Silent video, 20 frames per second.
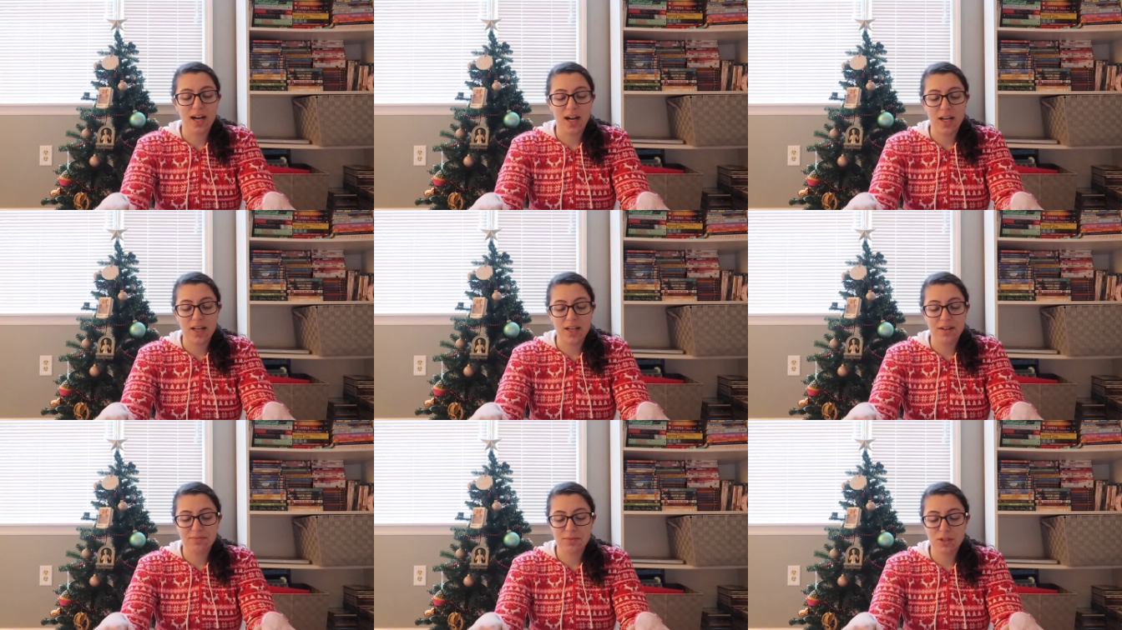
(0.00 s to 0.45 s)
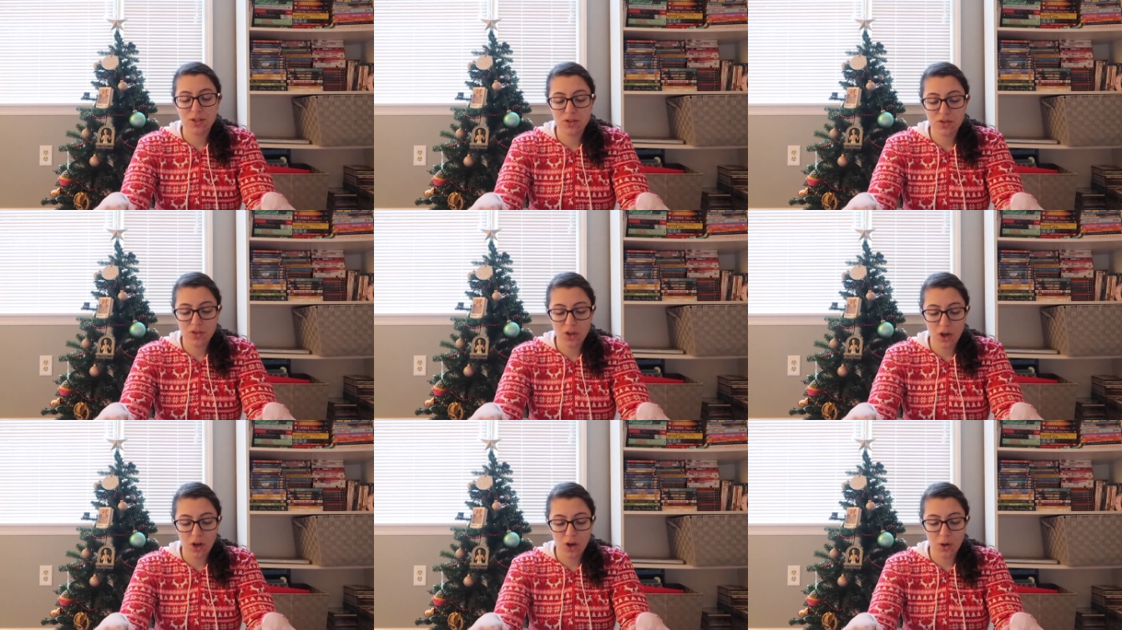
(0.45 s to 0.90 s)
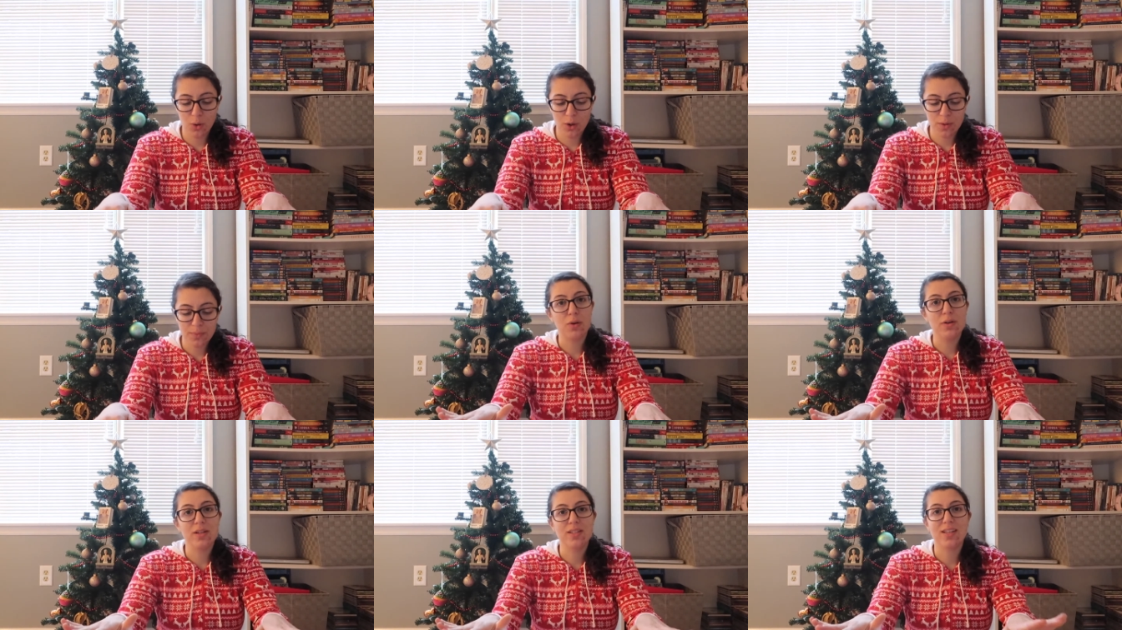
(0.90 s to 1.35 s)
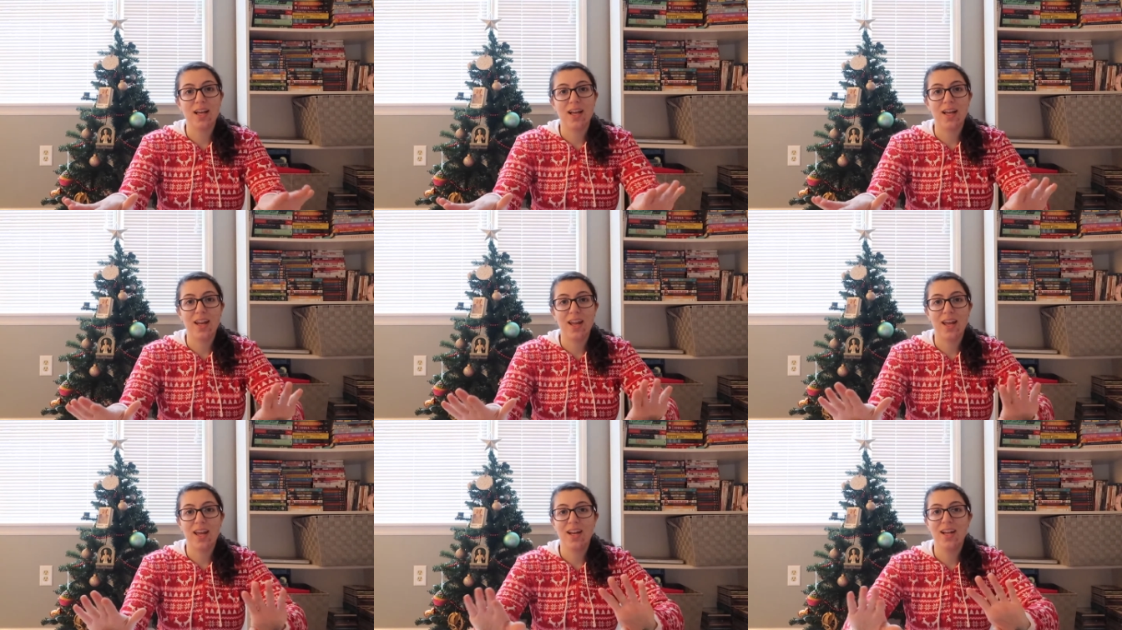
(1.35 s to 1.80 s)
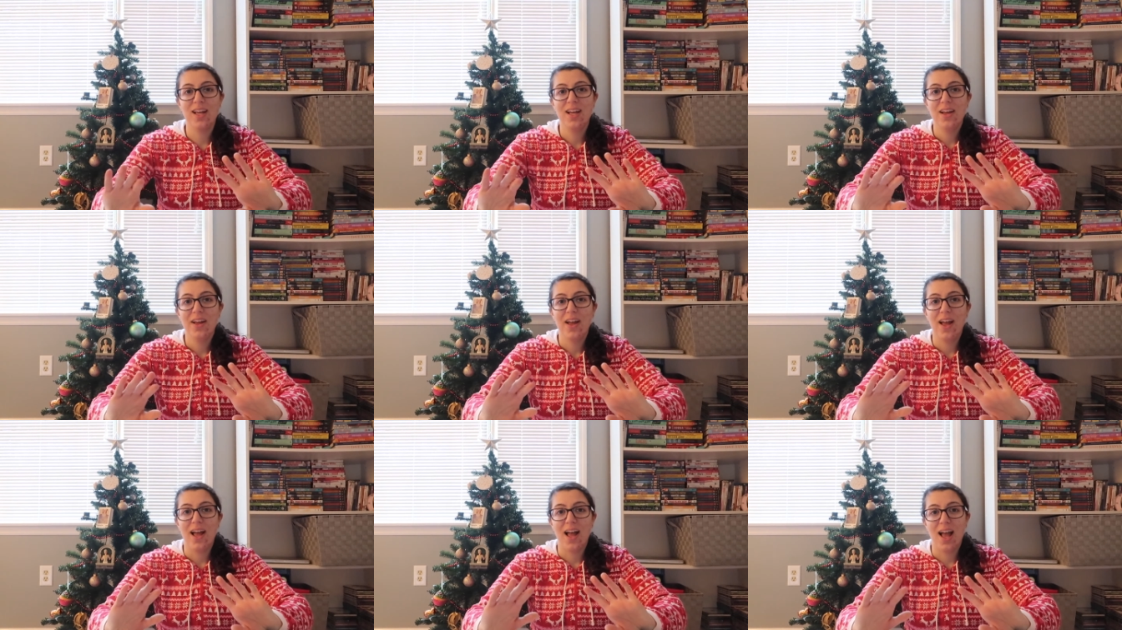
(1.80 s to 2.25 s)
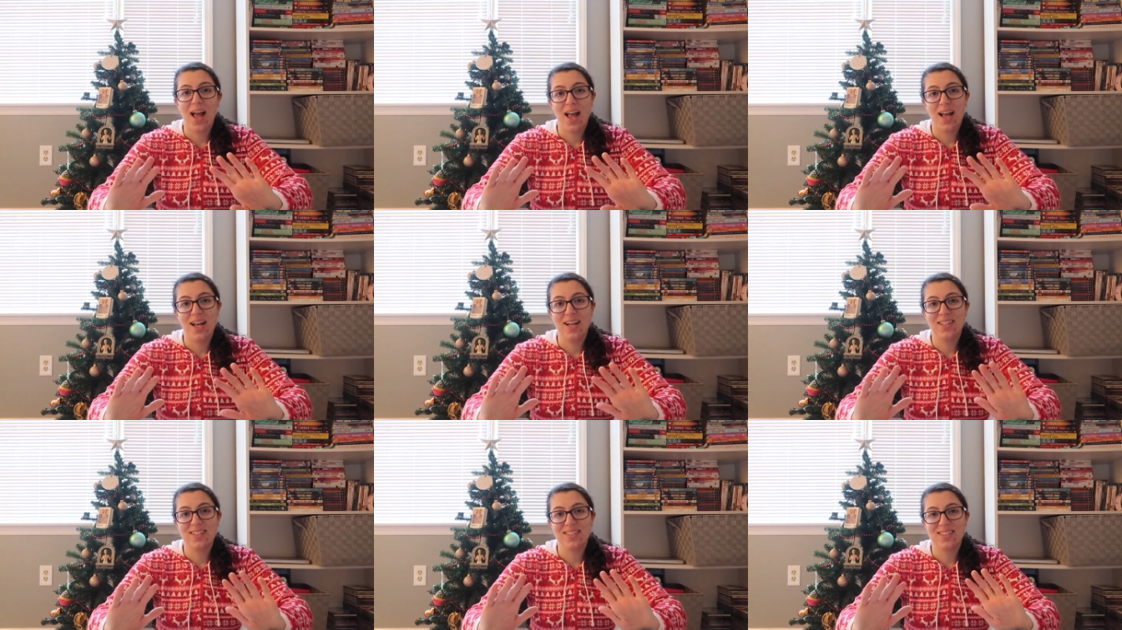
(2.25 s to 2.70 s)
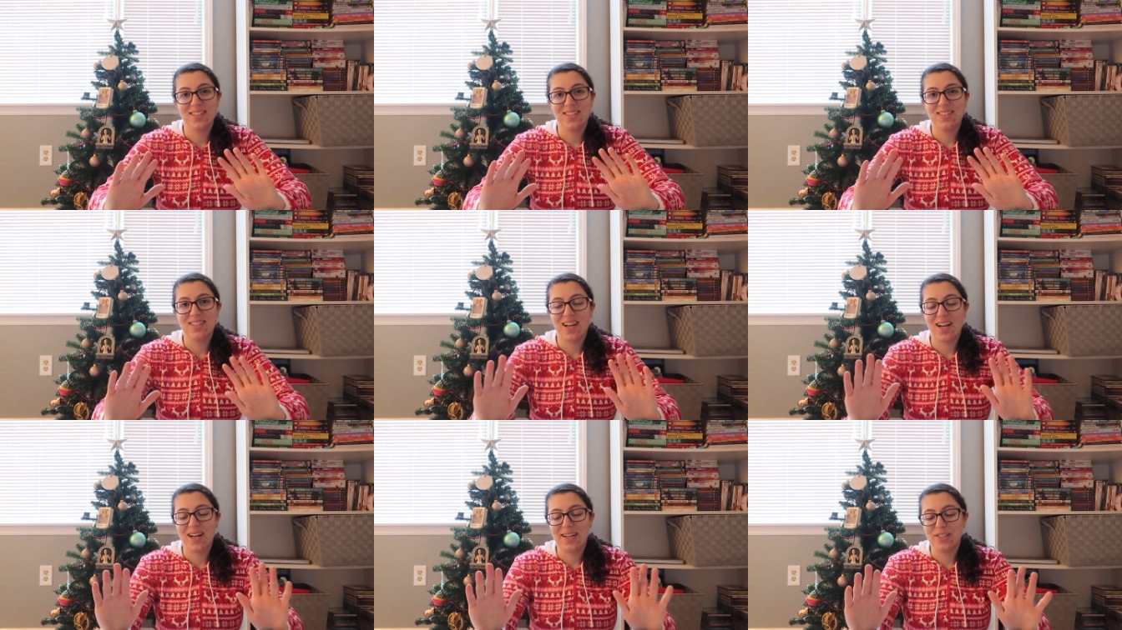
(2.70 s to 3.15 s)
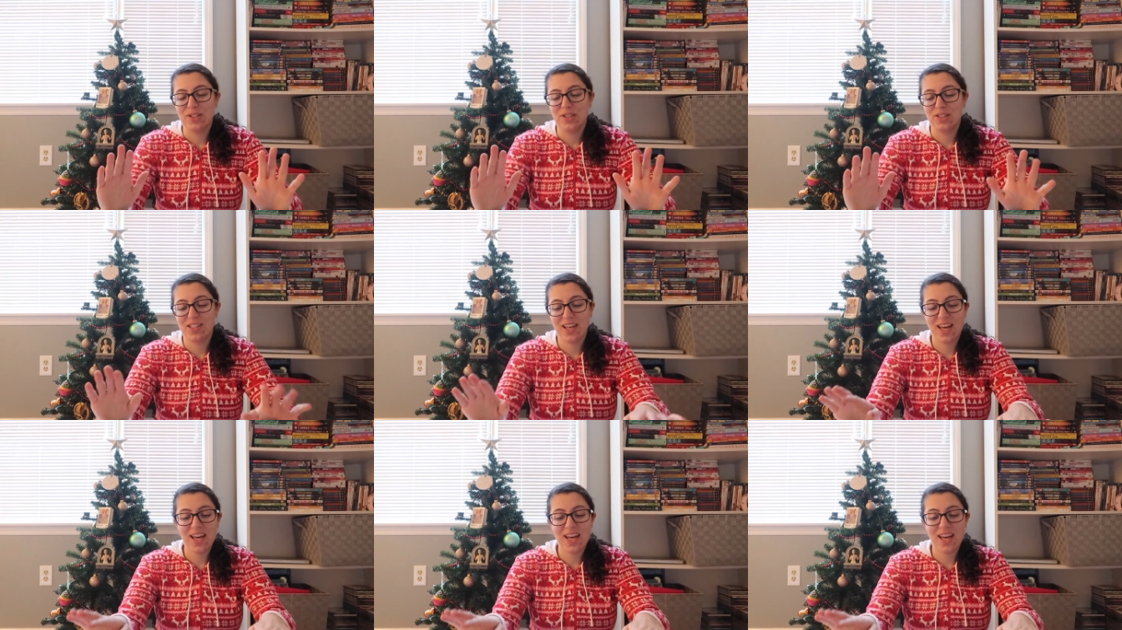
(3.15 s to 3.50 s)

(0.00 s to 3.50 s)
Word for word: I am so, so excited and I just